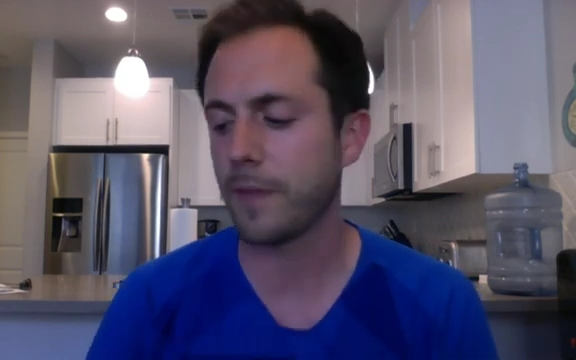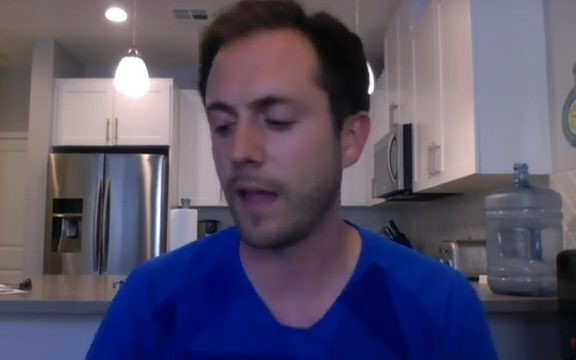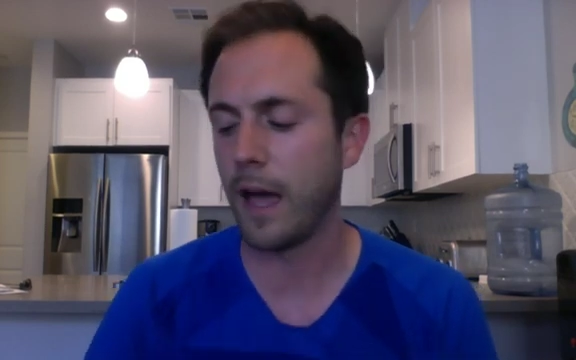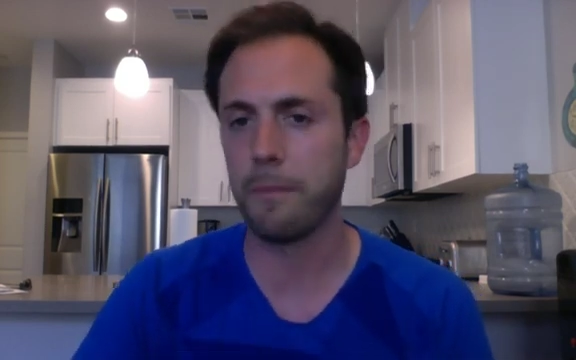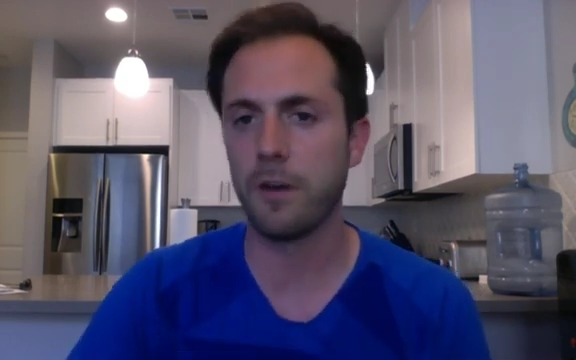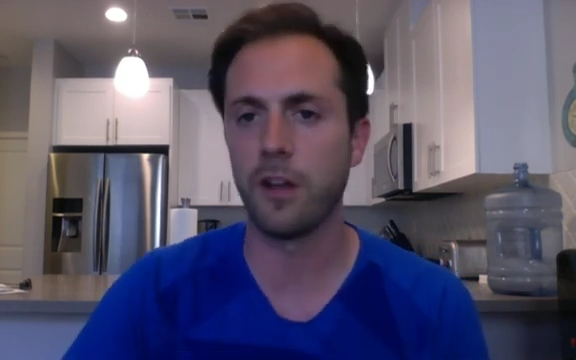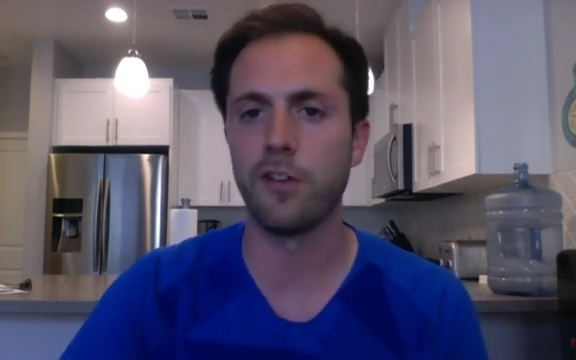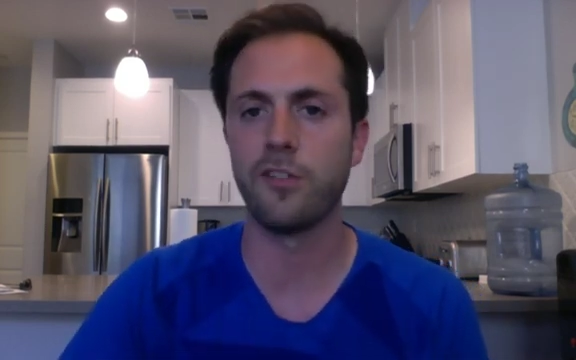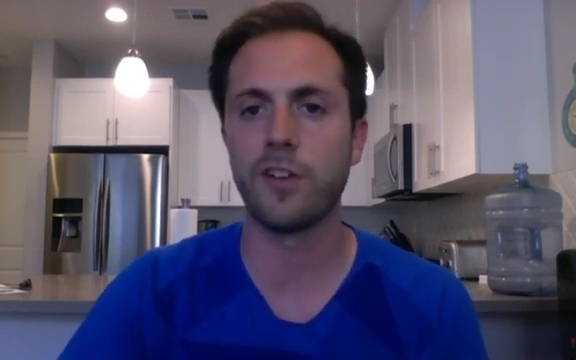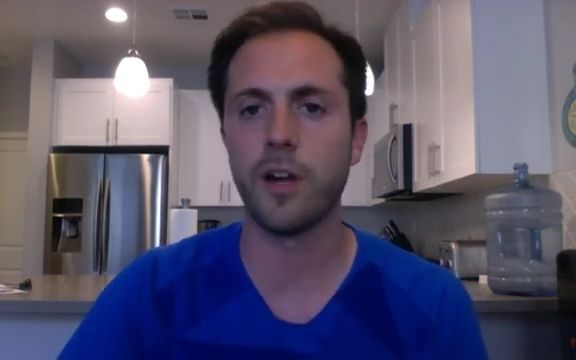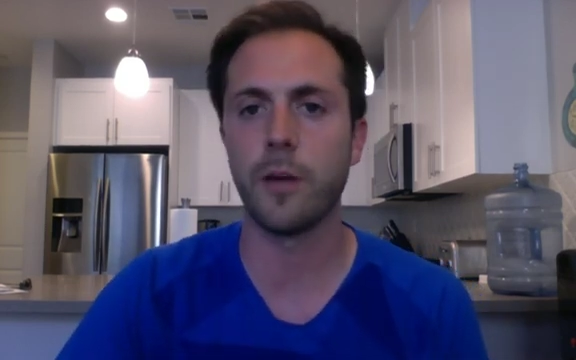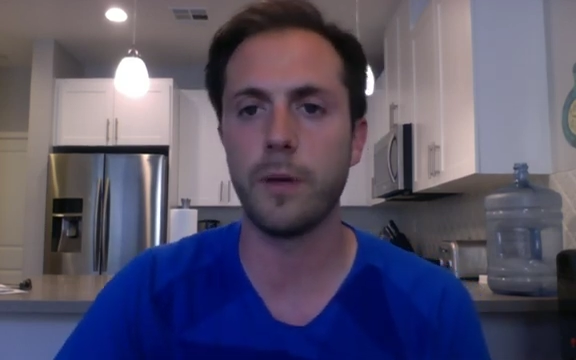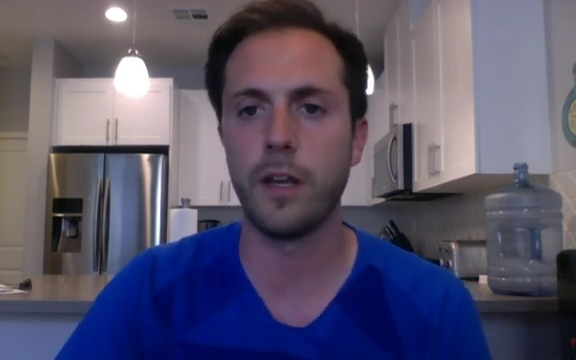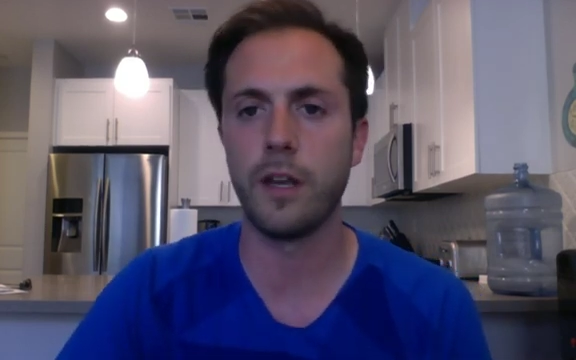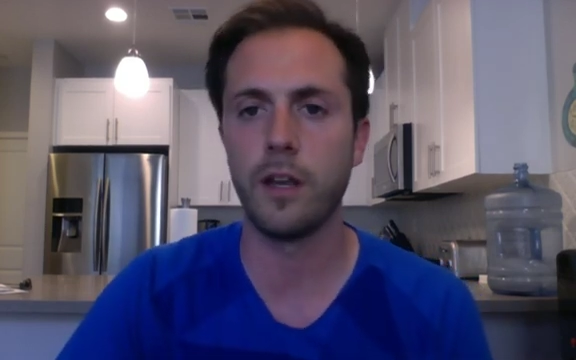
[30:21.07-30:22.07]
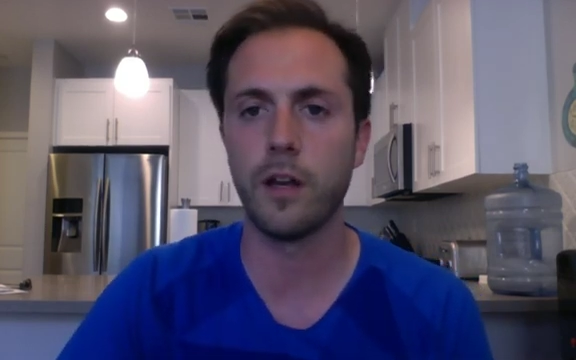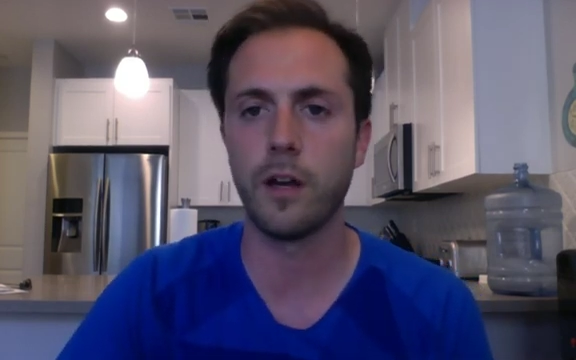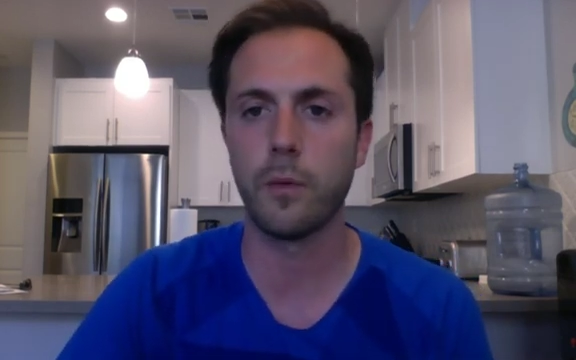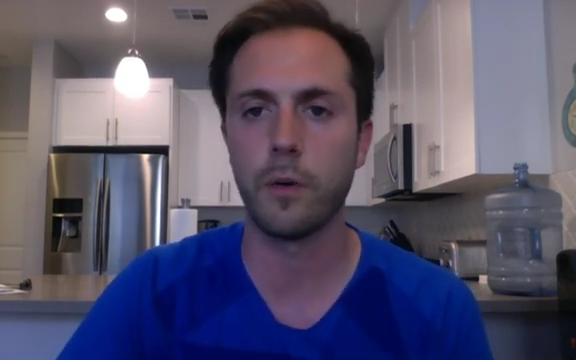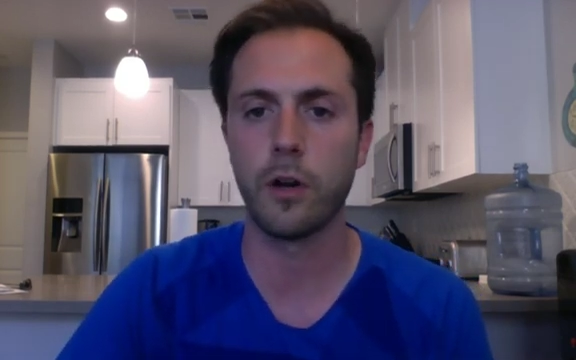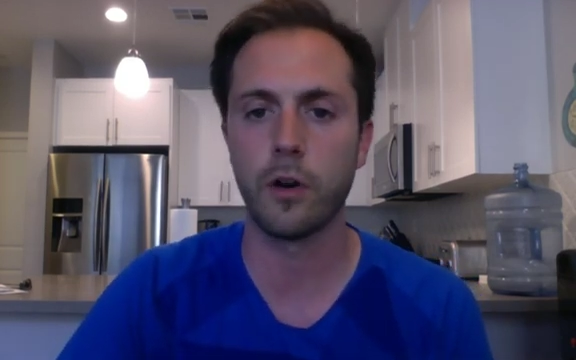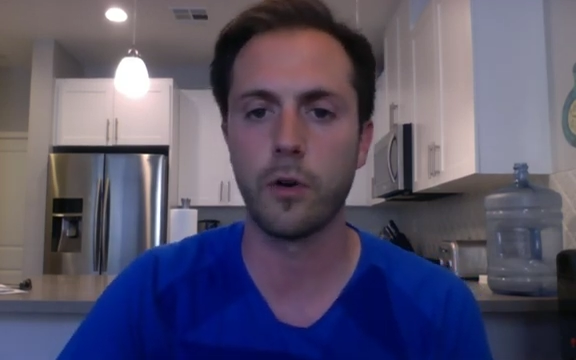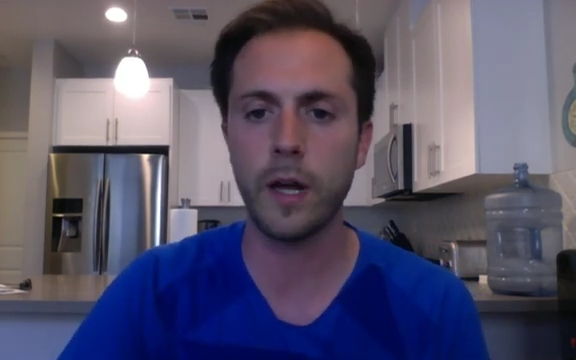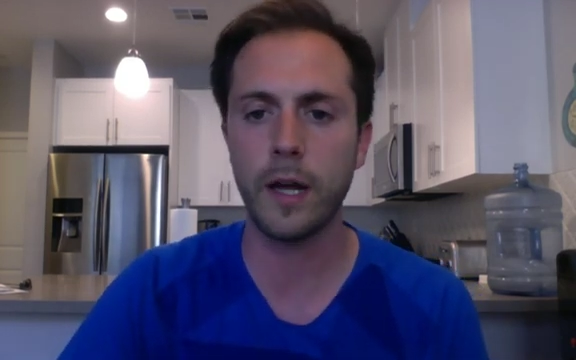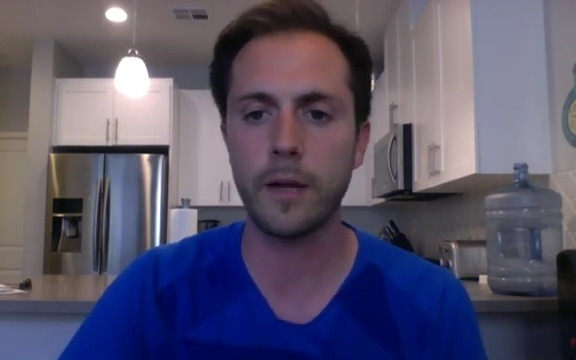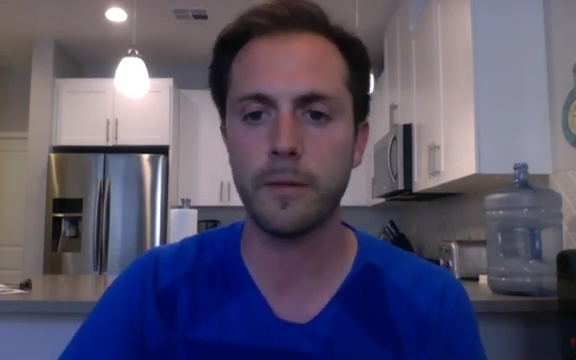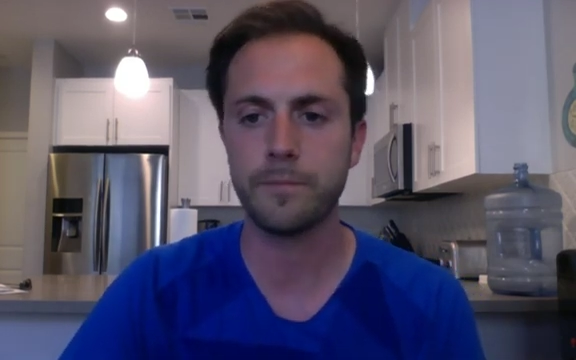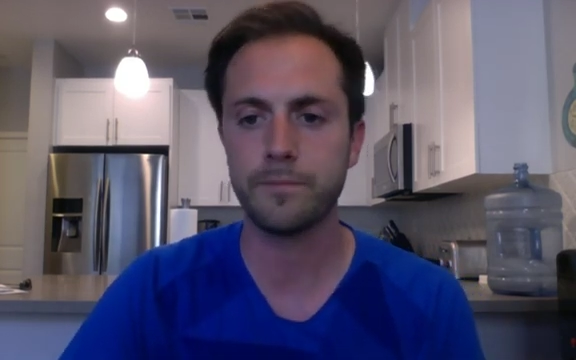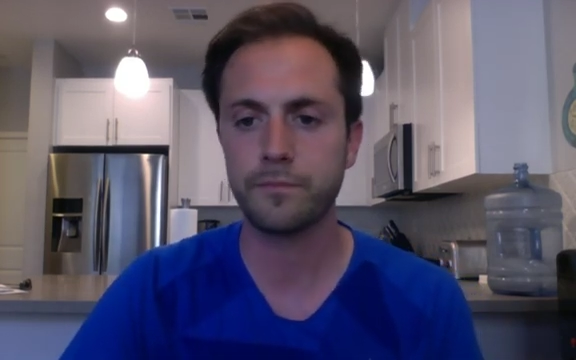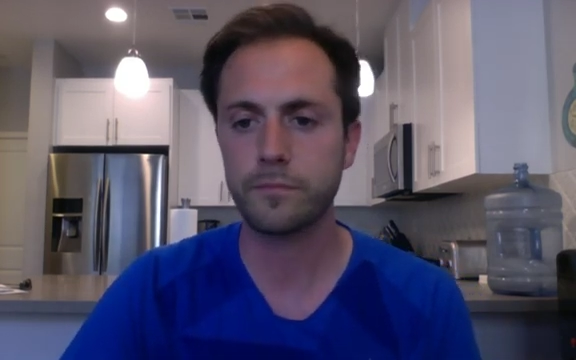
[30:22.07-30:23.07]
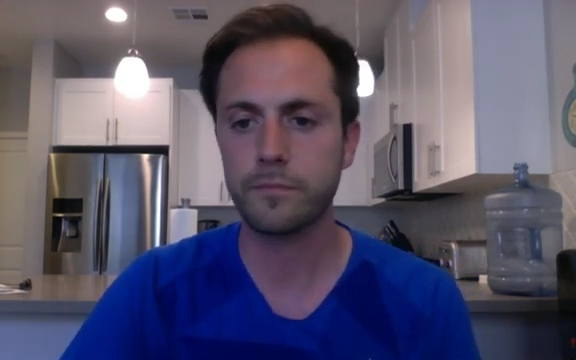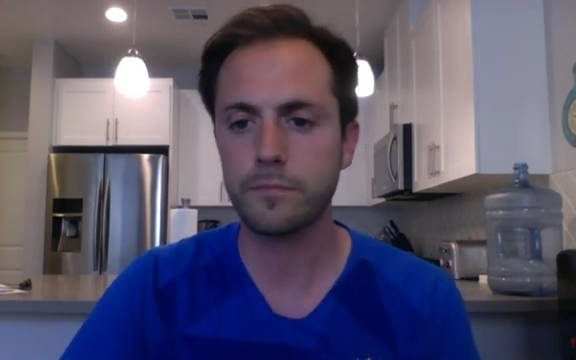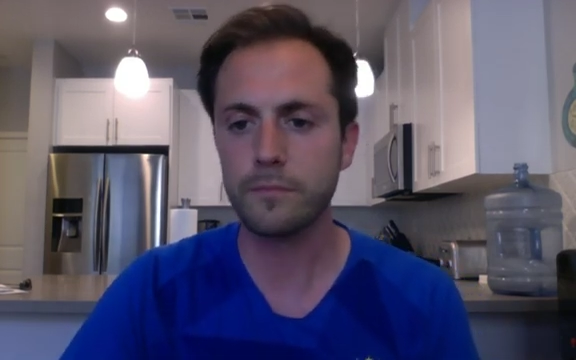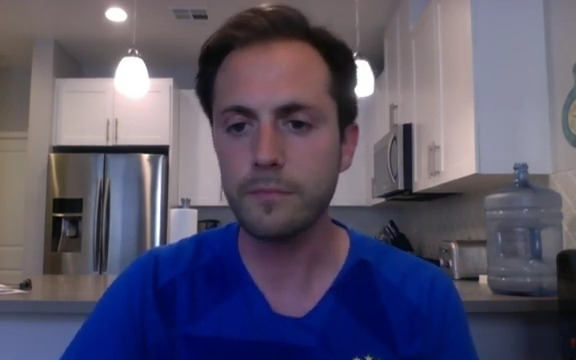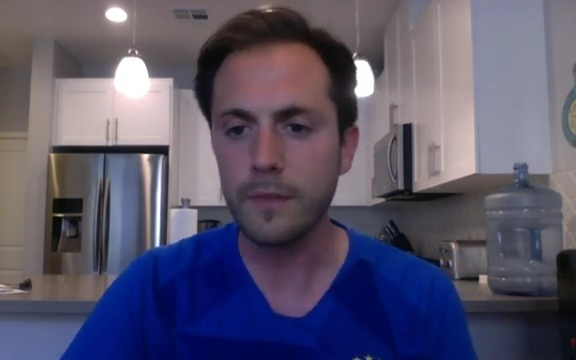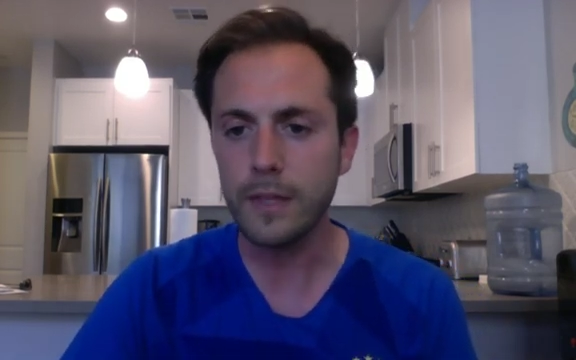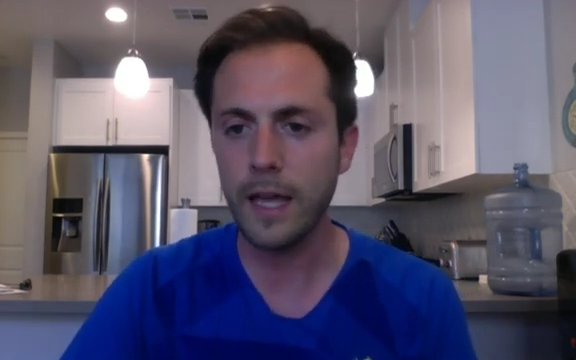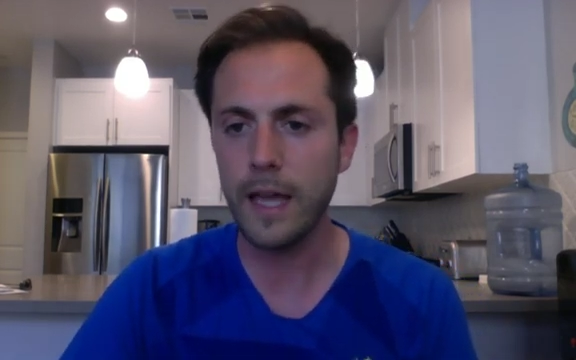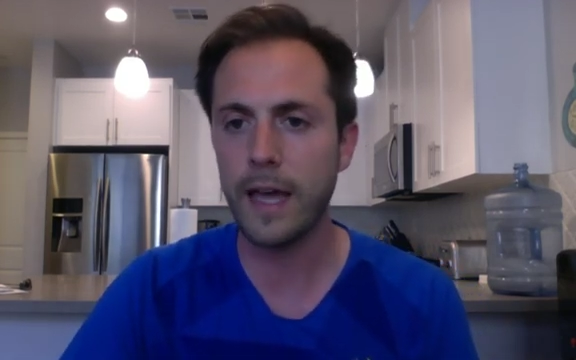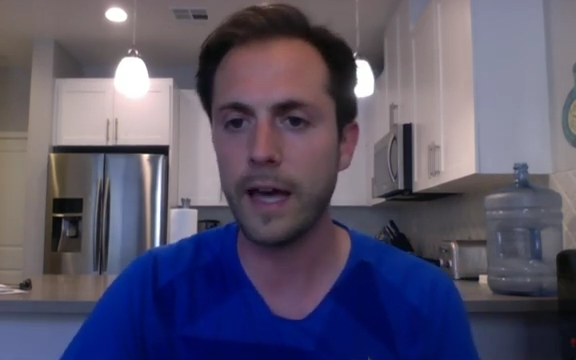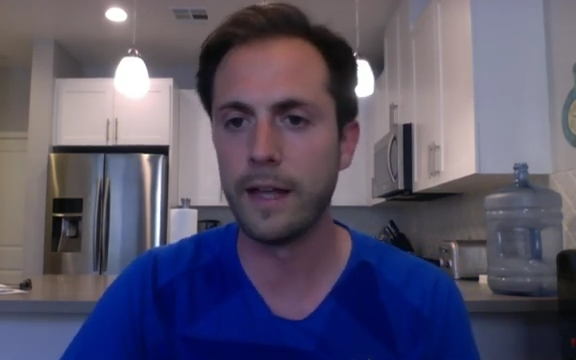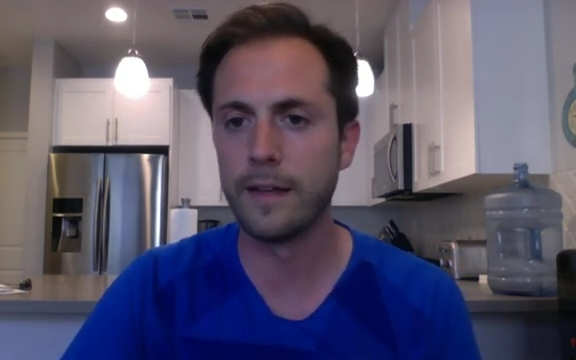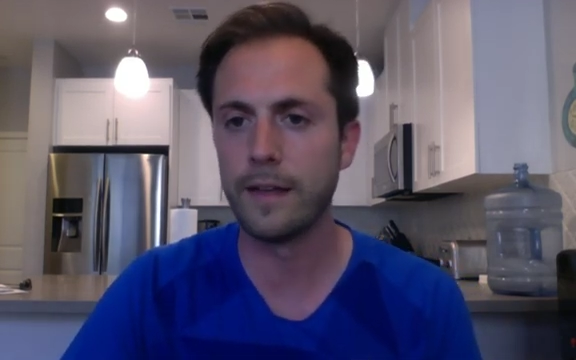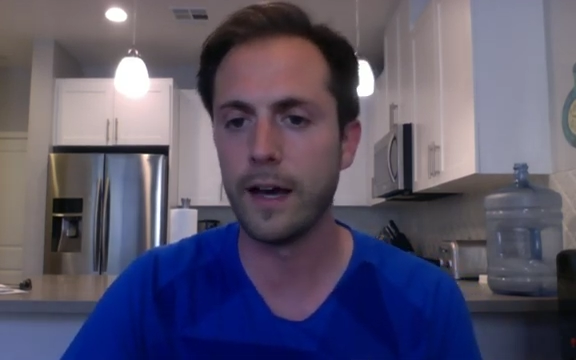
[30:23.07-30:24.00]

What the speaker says: I'm going to jump in here real quick. And